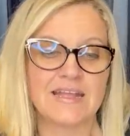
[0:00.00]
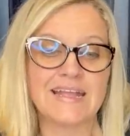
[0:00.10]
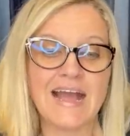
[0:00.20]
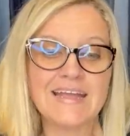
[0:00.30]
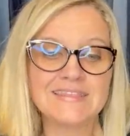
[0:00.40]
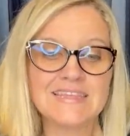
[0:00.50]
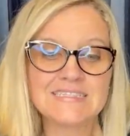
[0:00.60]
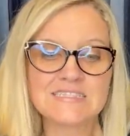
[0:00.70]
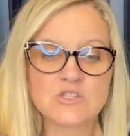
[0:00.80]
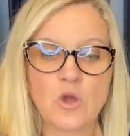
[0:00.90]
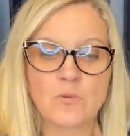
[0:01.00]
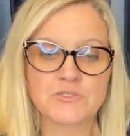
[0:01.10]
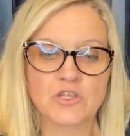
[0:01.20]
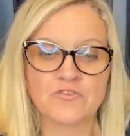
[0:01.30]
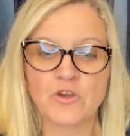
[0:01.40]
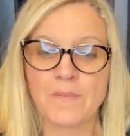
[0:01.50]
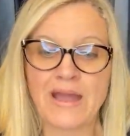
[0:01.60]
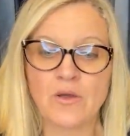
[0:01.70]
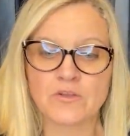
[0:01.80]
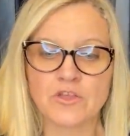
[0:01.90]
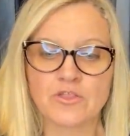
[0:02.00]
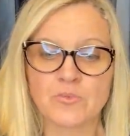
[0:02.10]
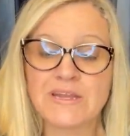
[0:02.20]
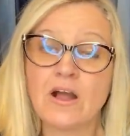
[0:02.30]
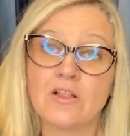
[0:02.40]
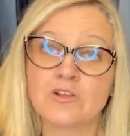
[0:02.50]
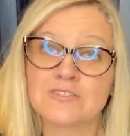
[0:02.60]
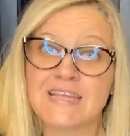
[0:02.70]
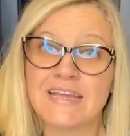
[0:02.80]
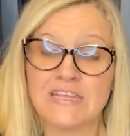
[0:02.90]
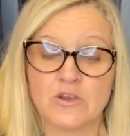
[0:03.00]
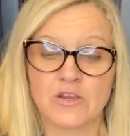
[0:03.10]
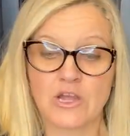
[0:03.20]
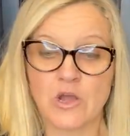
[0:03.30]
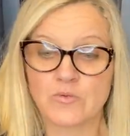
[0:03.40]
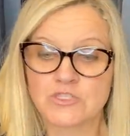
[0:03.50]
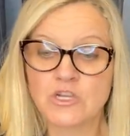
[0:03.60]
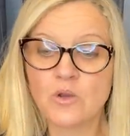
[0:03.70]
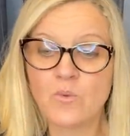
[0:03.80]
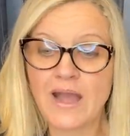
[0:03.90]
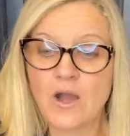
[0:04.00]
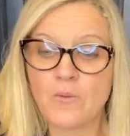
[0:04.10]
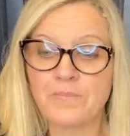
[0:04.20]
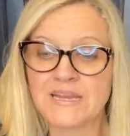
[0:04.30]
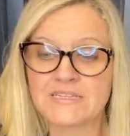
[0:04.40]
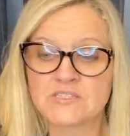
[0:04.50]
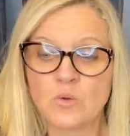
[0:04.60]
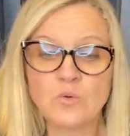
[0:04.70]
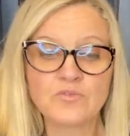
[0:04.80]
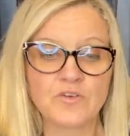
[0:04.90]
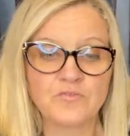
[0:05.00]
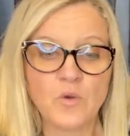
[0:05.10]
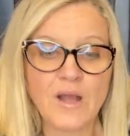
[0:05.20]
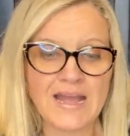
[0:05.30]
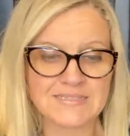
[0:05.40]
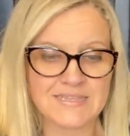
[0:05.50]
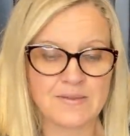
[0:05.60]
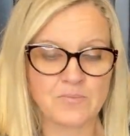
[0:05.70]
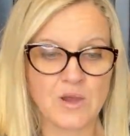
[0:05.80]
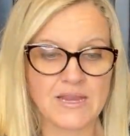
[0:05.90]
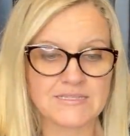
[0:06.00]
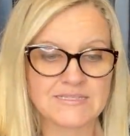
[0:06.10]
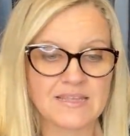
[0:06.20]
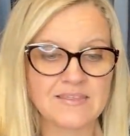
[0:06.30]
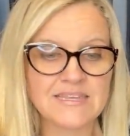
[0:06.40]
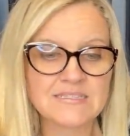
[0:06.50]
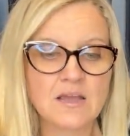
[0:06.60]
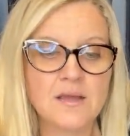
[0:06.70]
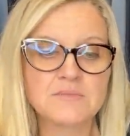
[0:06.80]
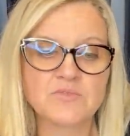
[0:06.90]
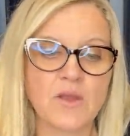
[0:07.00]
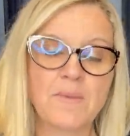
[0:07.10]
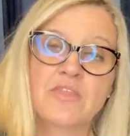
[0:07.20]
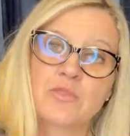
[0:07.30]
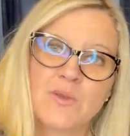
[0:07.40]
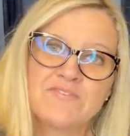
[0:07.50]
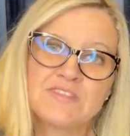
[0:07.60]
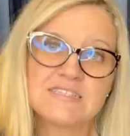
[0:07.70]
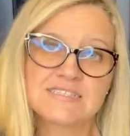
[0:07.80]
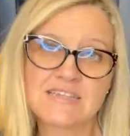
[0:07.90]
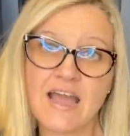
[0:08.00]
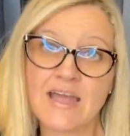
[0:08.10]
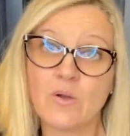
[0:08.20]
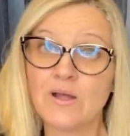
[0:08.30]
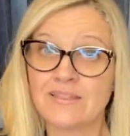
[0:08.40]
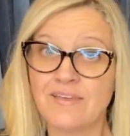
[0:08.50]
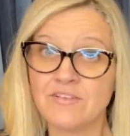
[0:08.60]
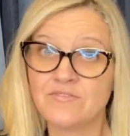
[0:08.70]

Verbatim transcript: Got this sculpture for about three dollars a year ago. Took a while, but it sold for full asking price. This comes from Thrift and Style eleven